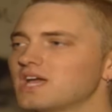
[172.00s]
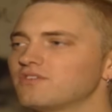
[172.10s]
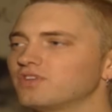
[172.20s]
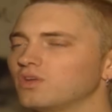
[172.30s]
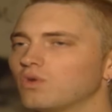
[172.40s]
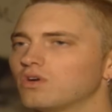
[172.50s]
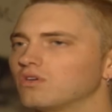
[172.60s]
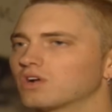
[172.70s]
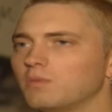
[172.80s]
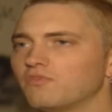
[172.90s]
life in the
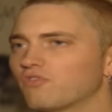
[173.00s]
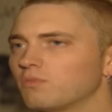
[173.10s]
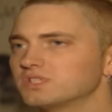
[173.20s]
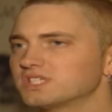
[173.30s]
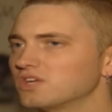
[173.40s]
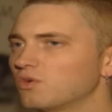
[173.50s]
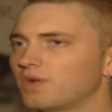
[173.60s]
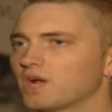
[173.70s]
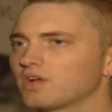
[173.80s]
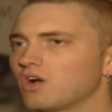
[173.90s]
world. Coming from a single
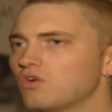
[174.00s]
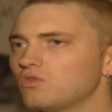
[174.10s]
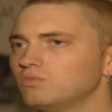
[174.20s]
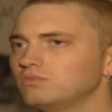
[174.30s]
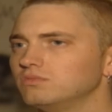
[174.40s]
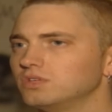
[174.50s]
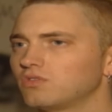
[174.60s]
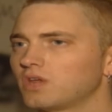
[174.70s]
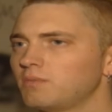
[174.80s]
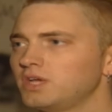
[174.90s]
parent home. You
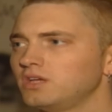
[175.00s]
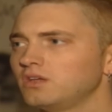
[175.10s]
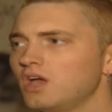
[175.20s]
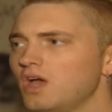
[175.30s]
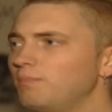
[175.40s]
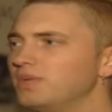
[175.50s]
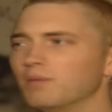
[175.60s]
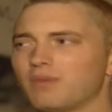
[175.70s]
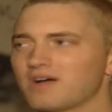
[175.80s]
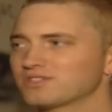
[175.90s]
know what I mean?
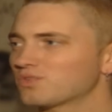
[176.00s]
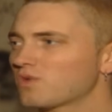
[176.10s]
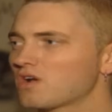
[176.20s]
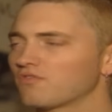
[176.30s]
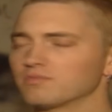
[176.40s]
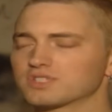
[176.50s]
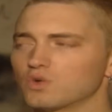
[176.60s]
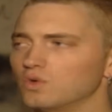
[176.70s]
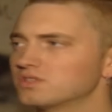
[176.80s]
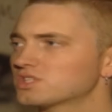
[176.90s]
Being bounced around from
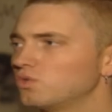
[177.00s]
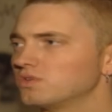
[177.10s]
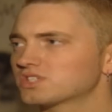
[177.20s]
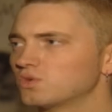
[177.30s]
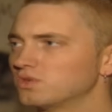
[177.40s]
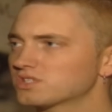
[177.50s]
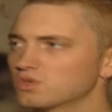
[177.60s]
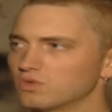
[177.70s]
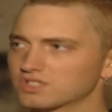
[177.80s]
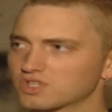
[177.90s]
school to school to school to
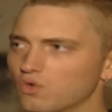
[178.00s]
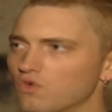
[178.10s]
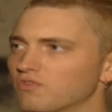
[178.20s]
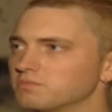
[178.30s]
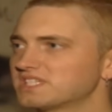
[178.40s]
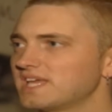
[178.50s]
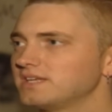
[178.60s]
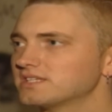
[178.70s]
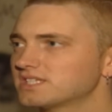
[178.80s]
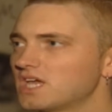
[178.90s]
school to school, from
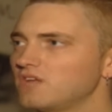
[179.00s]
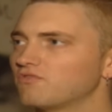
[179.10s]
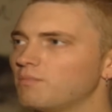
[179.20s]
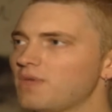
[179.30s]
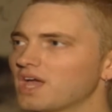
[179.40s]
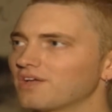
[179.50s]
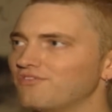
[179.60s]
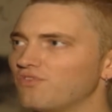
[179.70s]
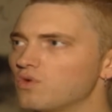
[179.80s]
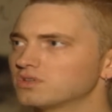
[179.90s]
state to state, from back
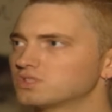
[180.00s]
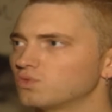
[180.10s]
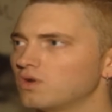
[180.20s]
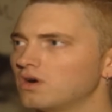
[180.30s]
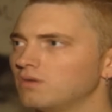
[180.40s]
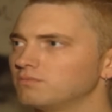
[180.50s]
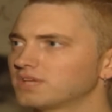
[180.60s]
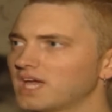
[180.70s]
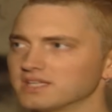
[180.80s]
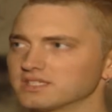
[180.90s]
and forth to
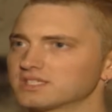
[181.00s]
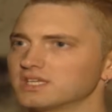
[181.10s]
Kansas